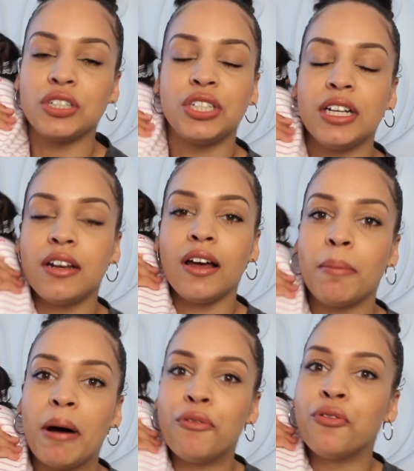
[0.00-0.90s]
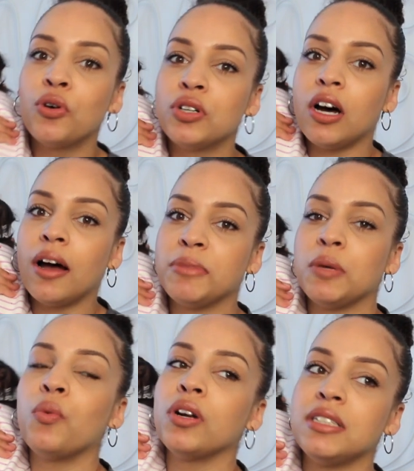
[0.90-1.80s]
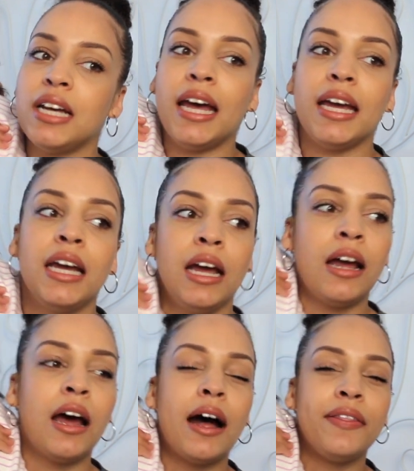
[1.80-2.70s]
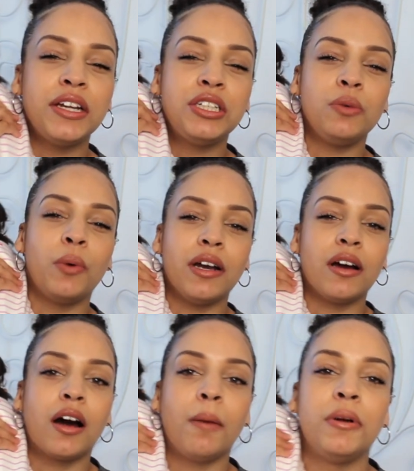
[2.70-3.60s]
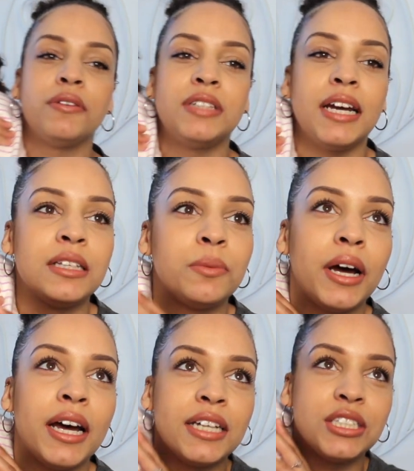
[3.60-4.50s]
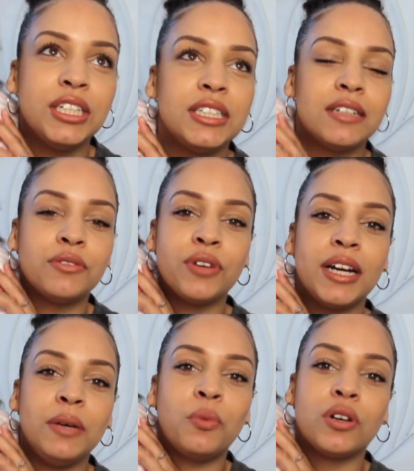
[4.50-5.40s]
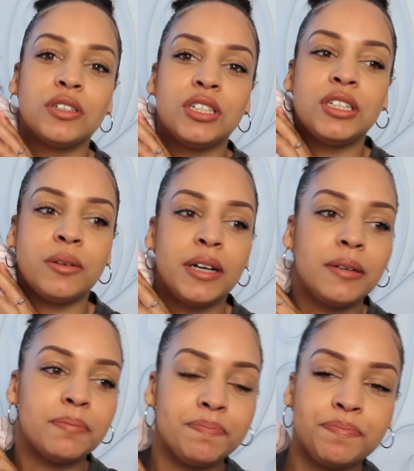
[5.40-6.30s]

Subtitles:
So she did it like about 4 times in one day, and then she went a couple of days where she didn't really want to do it.